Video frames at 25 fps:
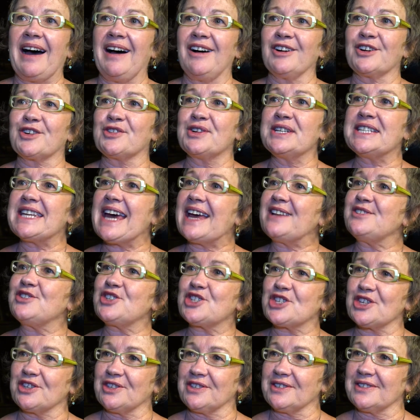
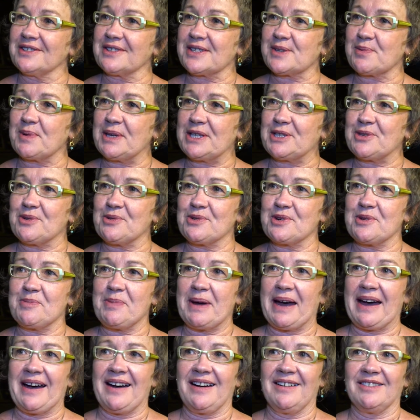credentials, we talk
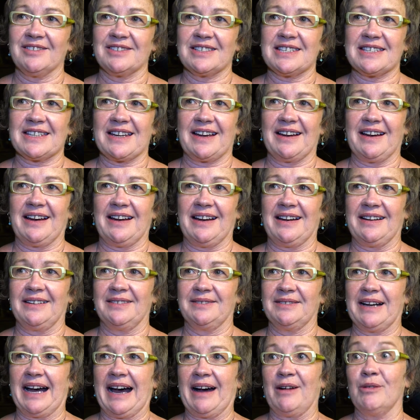about
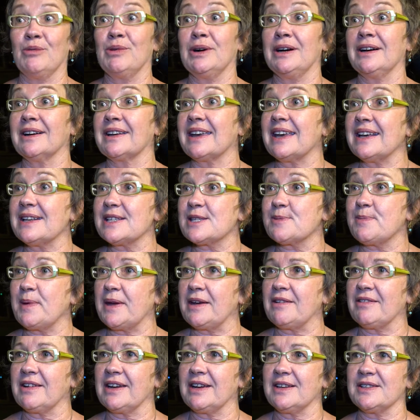our work
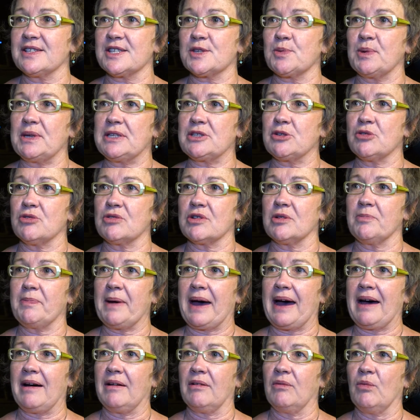experience, we talk
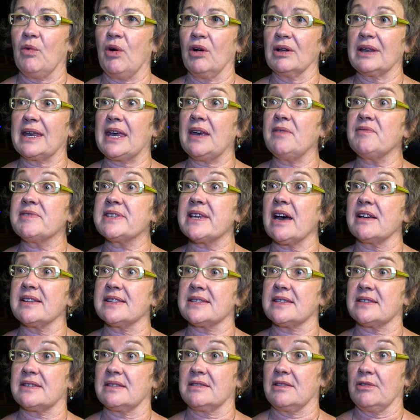about what gives
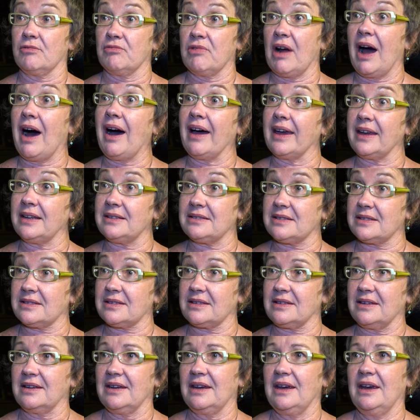us the right
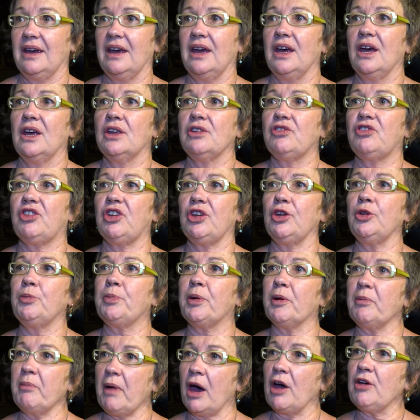to
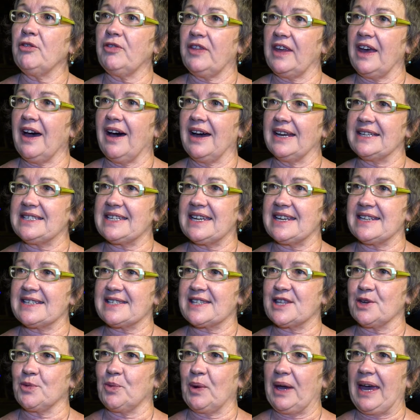promote the
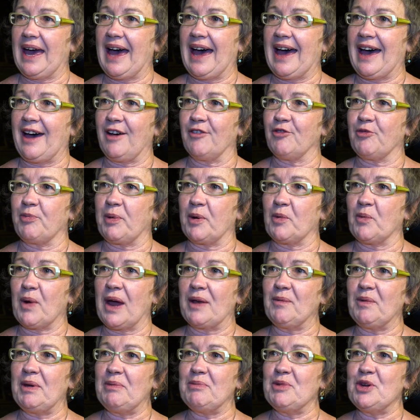ideas that we have. But
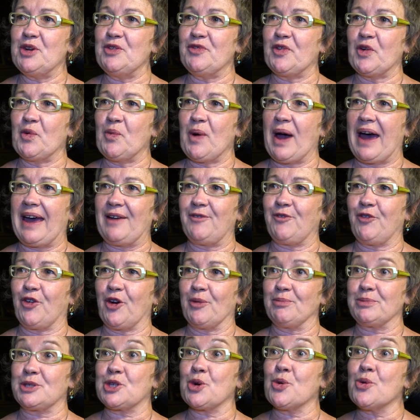when we move away
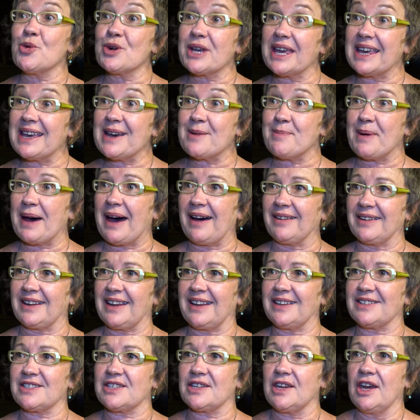from talking about
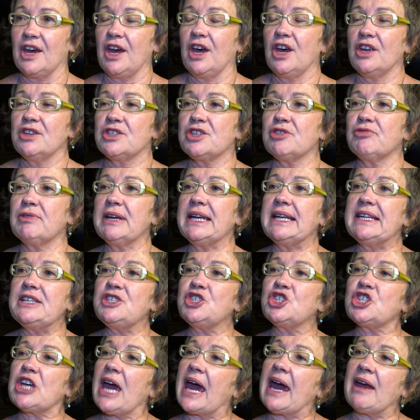it to really
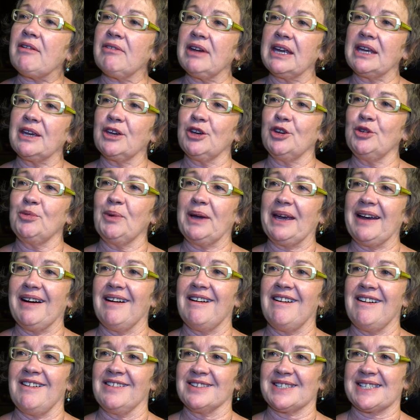sharing who we
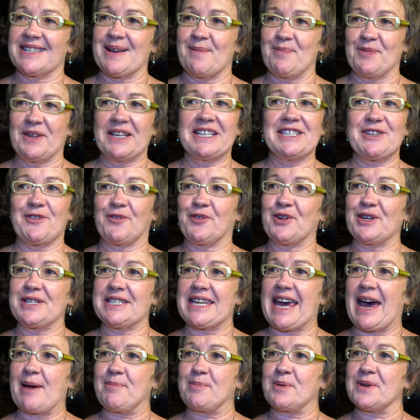are, something
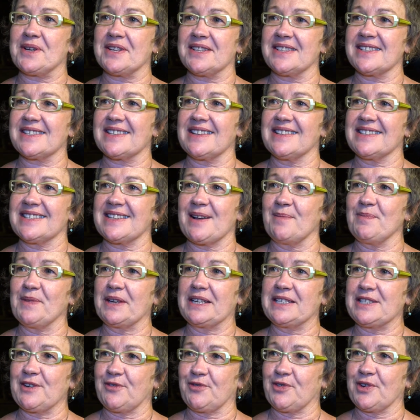different happens and
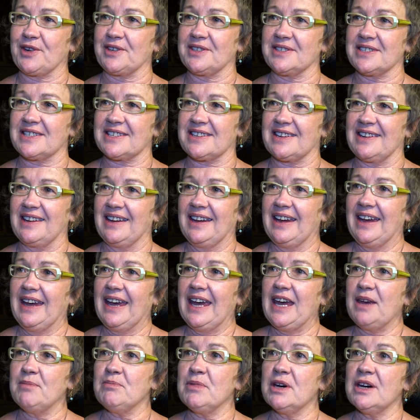something different
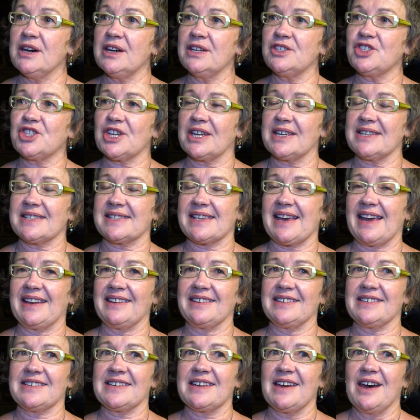emerges.
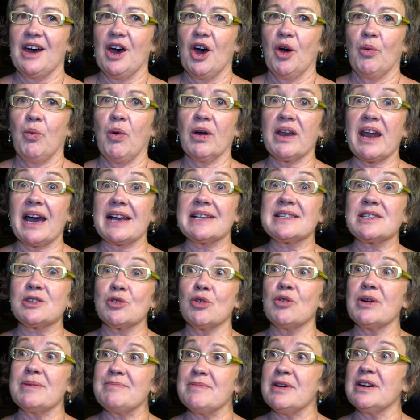And what I
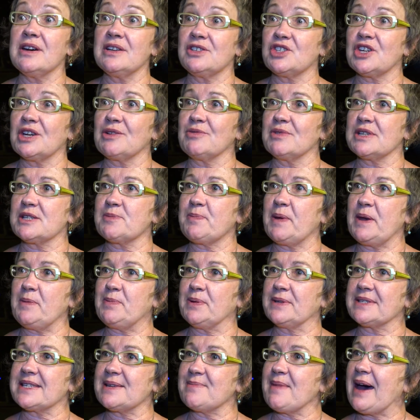saw emerging was
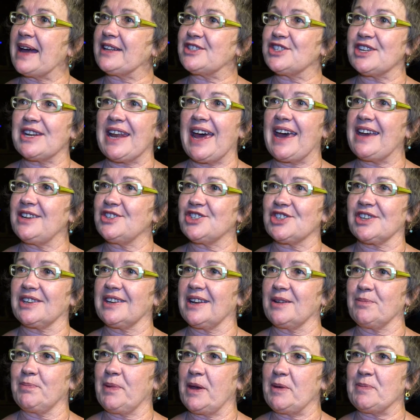people's
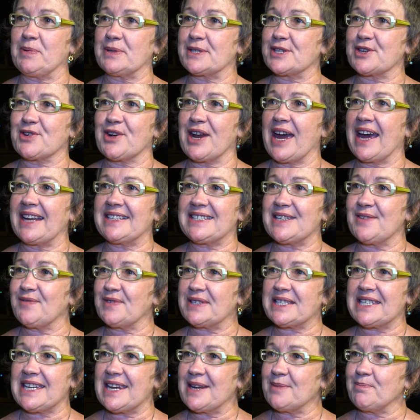imagination and people's
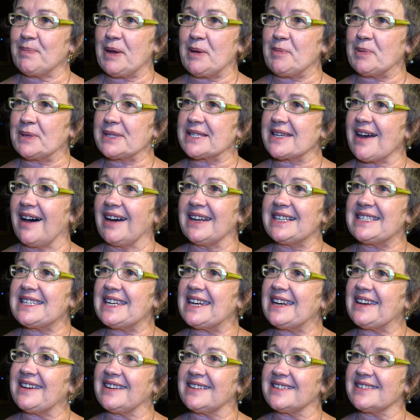creativity and people's
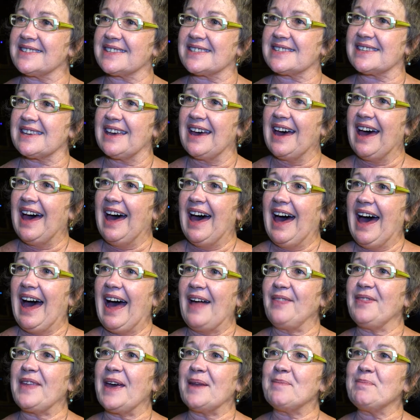ideas.
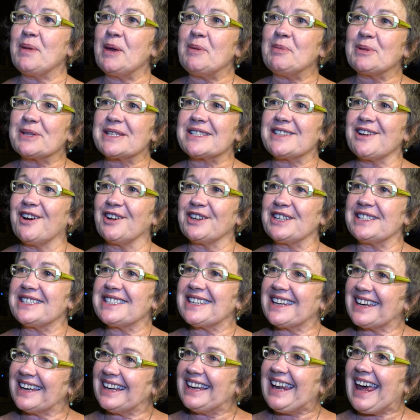And then people started
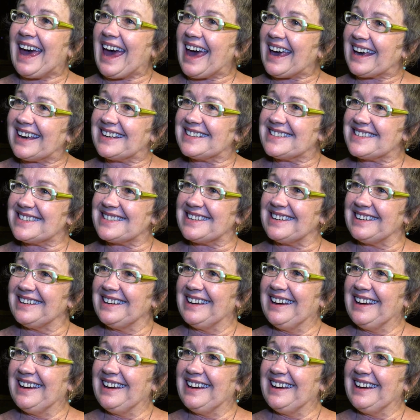to connect.